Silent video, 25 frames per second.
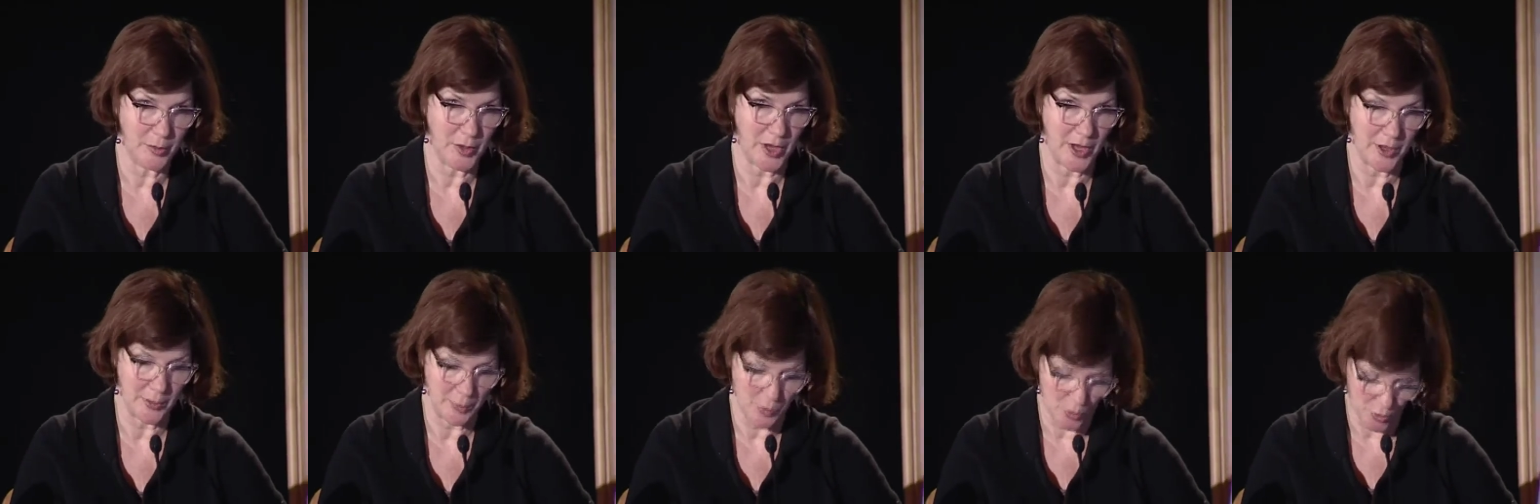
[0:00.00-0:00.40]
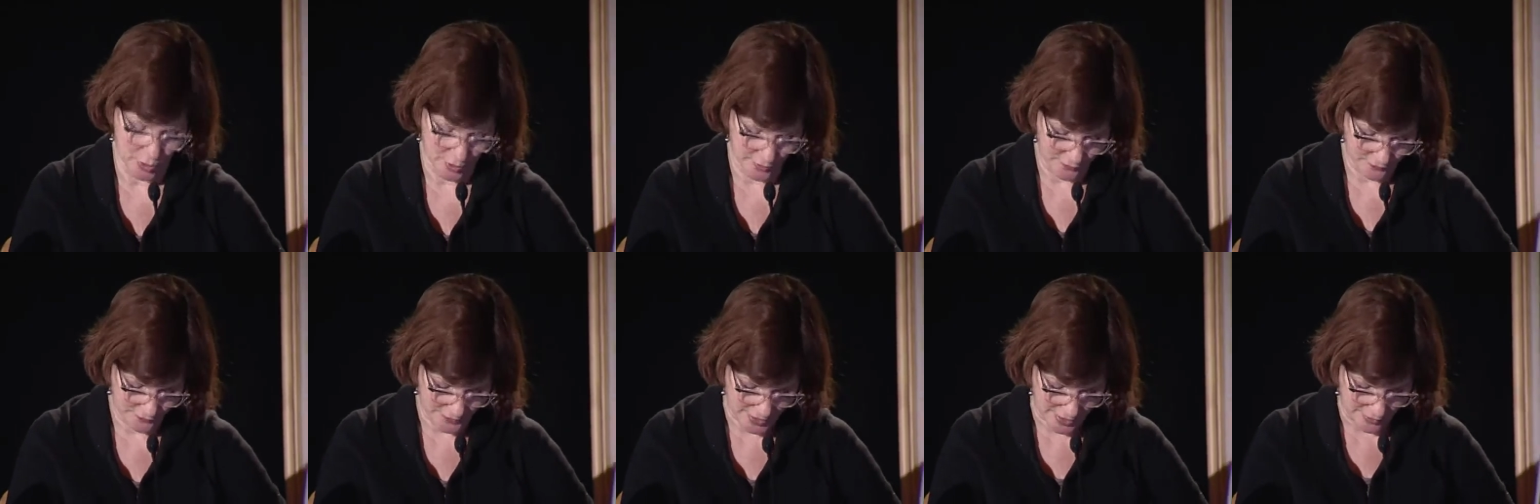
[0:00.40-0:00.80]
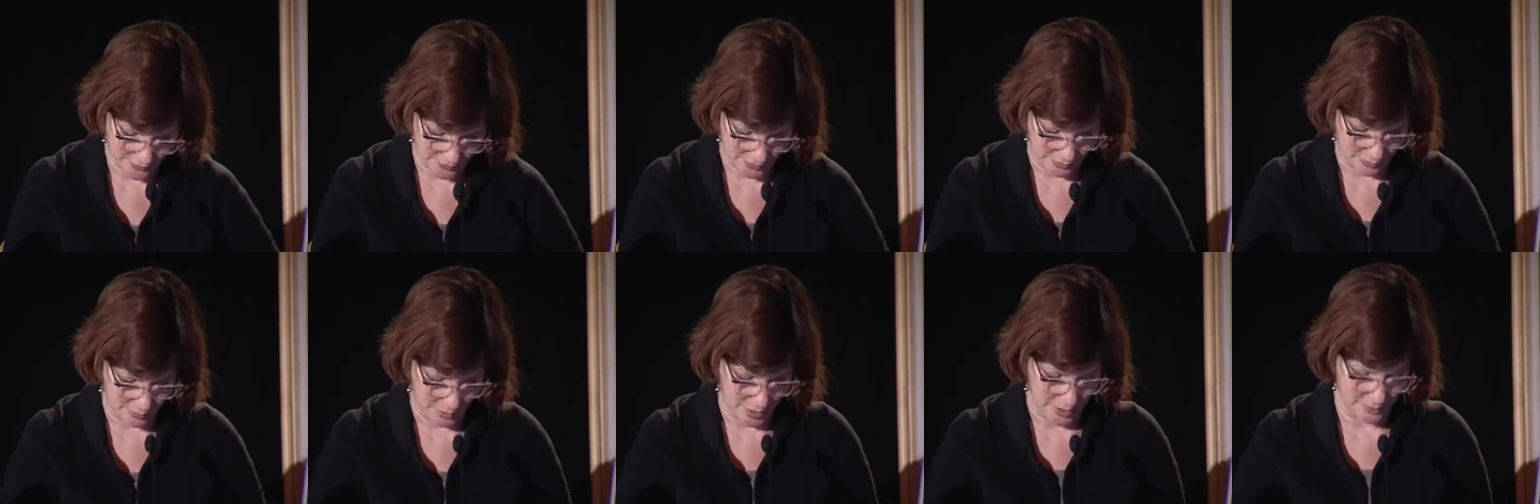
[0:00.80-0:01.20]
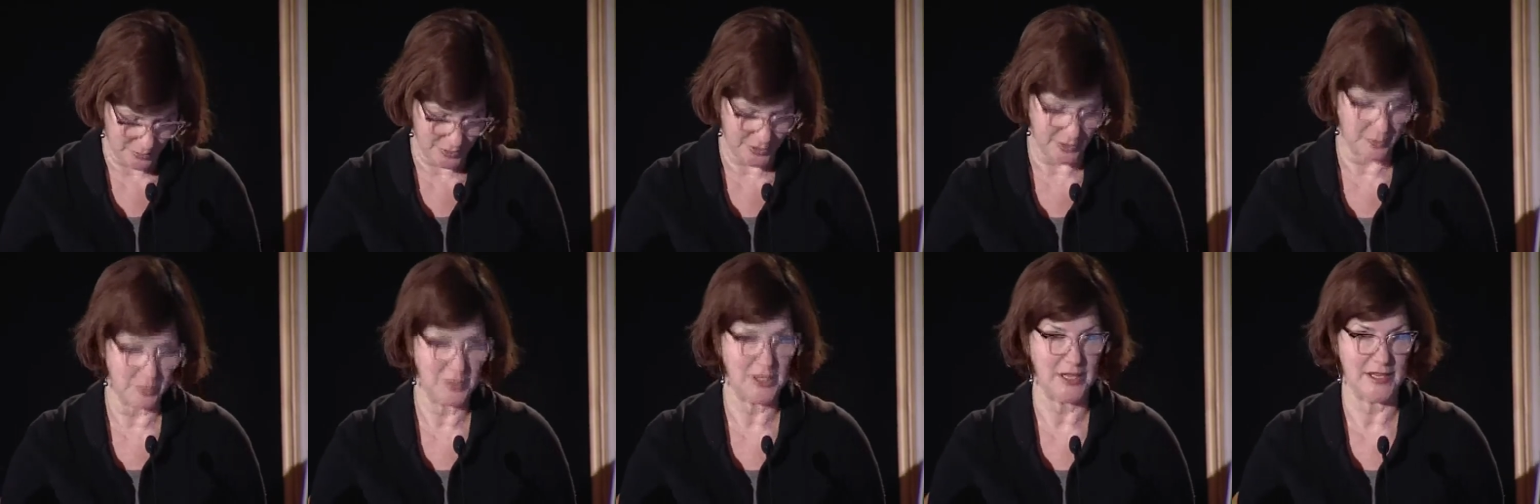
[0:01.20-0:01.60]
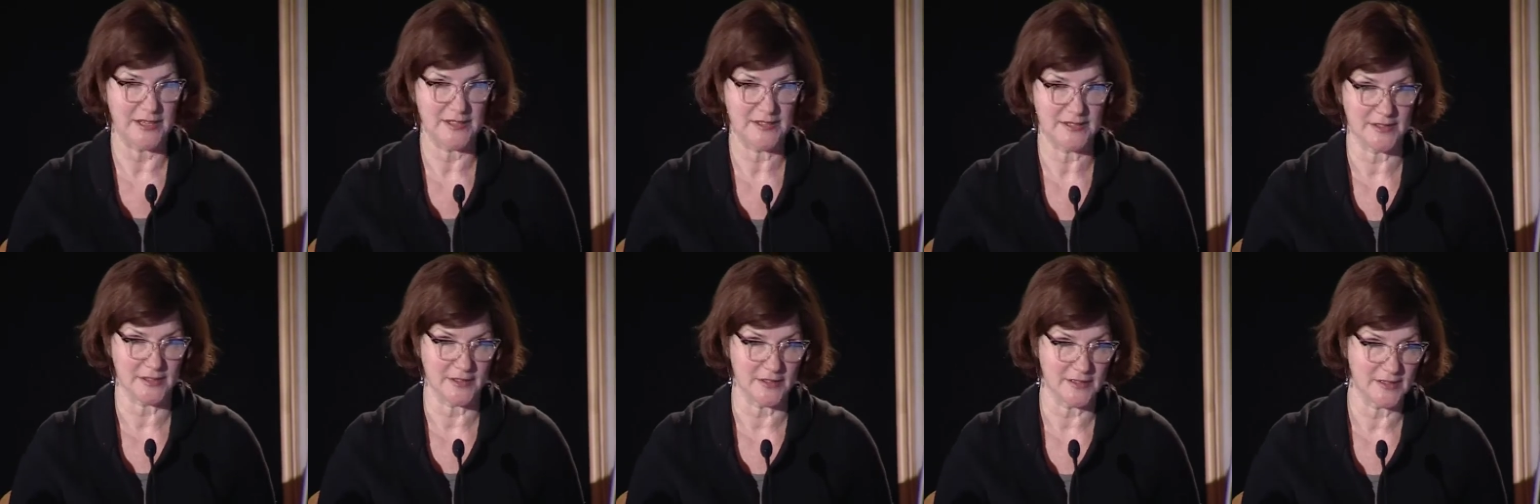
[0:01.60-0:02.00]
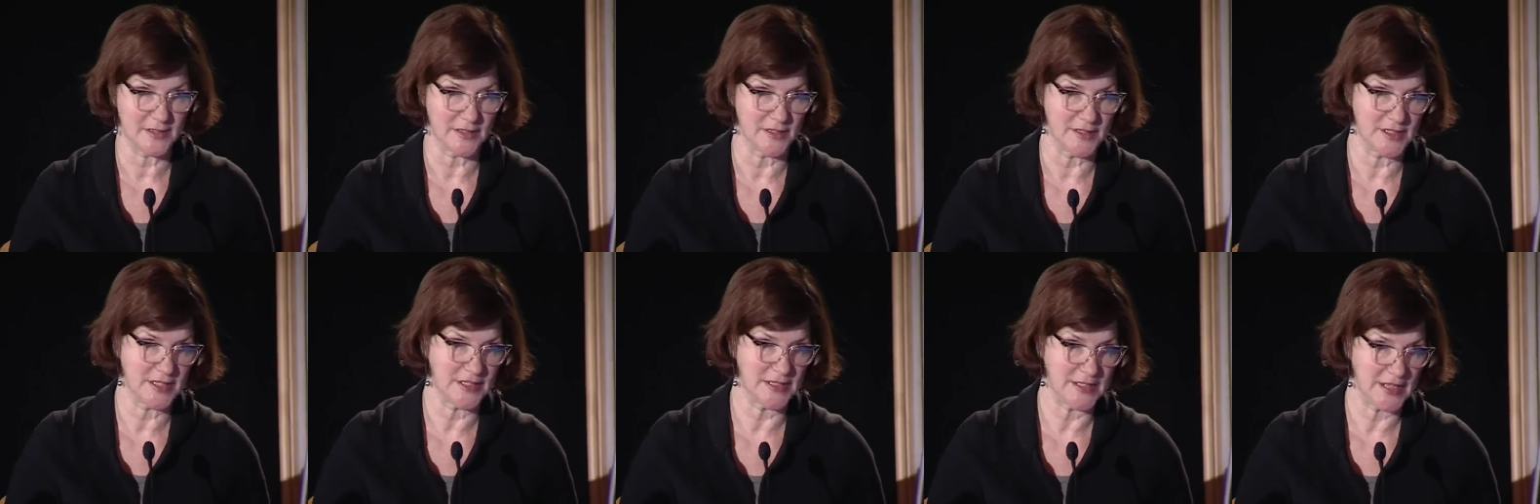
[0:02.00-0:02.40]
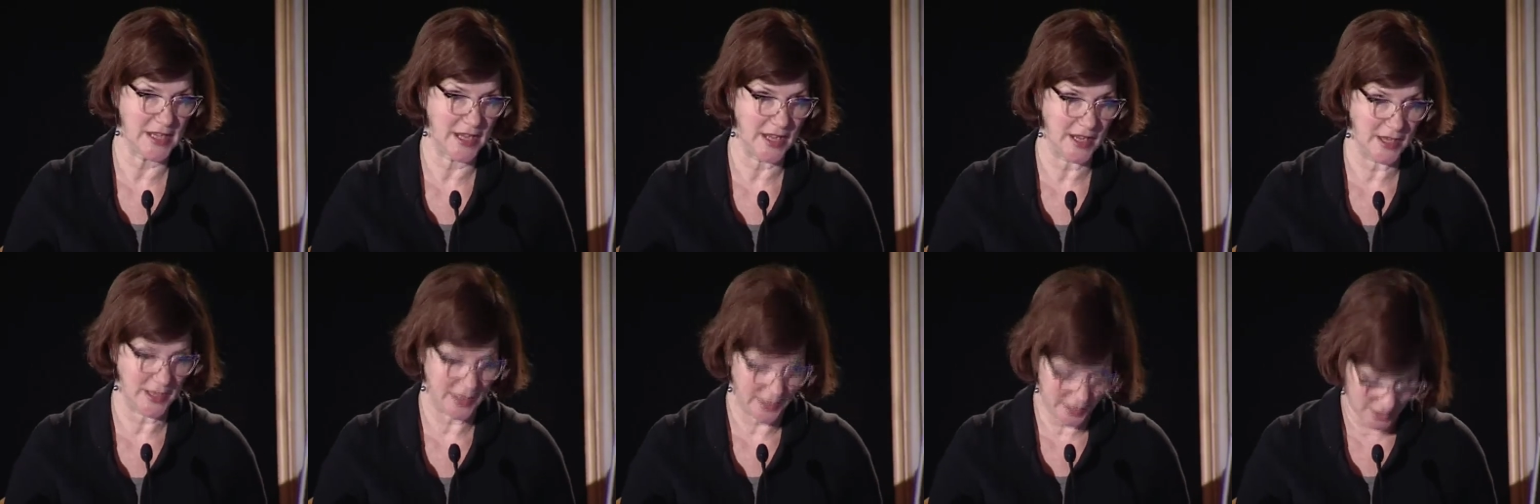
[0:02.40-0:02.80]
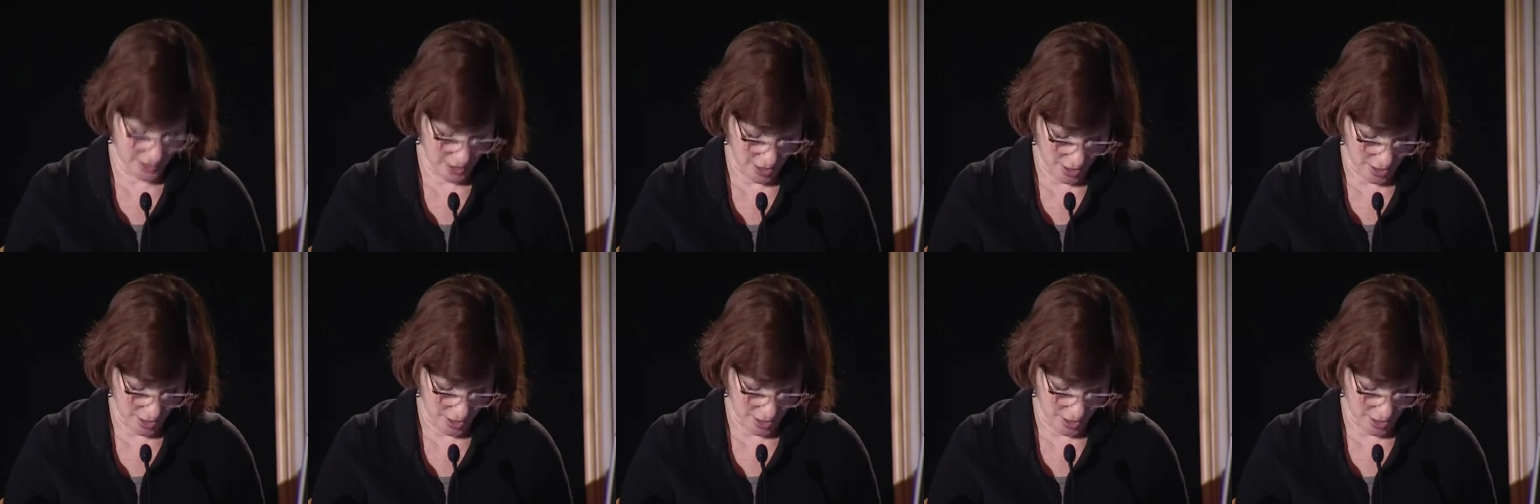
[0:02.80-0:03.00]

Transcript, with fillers: by Moore found in public places, and today